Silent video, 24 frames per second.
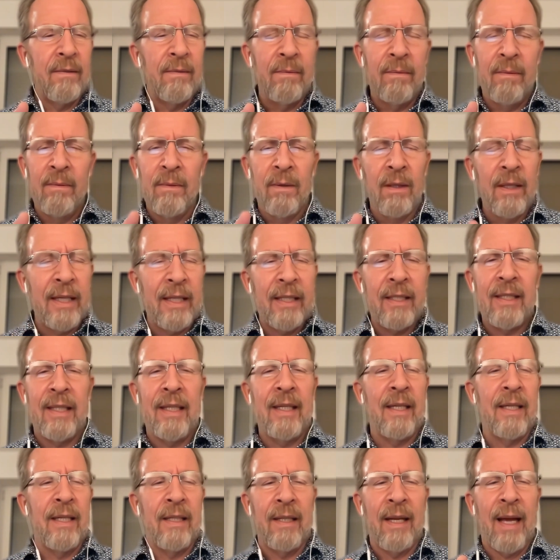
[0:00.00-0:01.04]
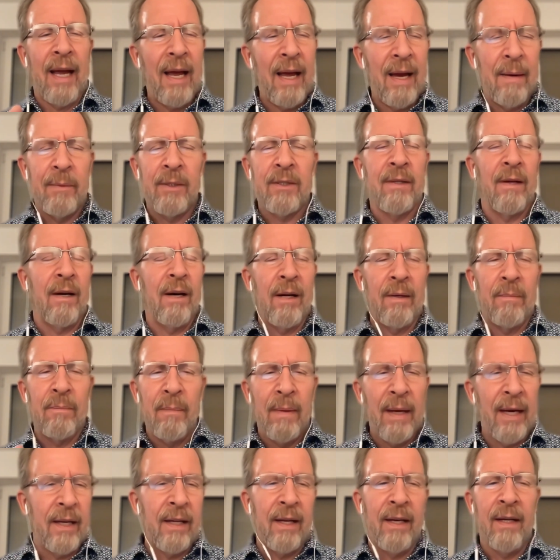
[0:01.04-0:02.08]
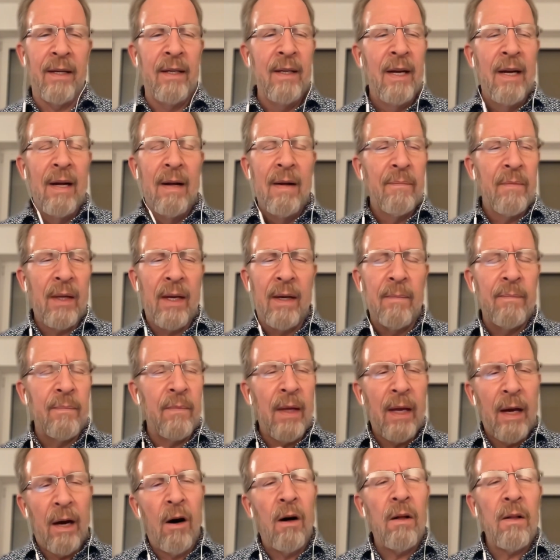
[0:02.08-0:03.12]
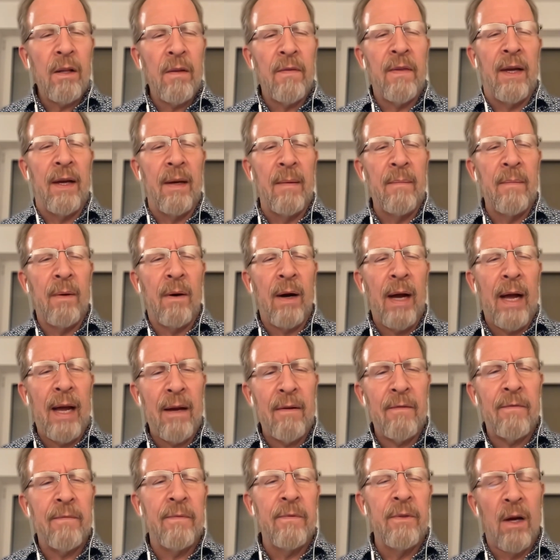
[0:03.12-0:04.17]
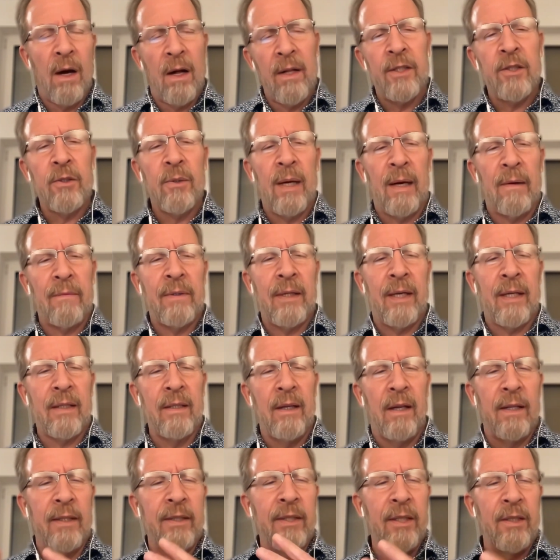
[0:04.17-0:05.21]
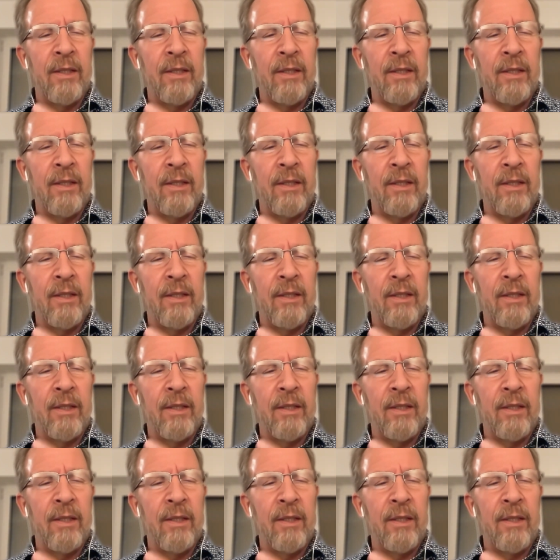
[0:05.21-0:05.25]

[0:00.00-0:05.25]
LinkedIn, Amazon, Meta, all of them have knowledge graph technology in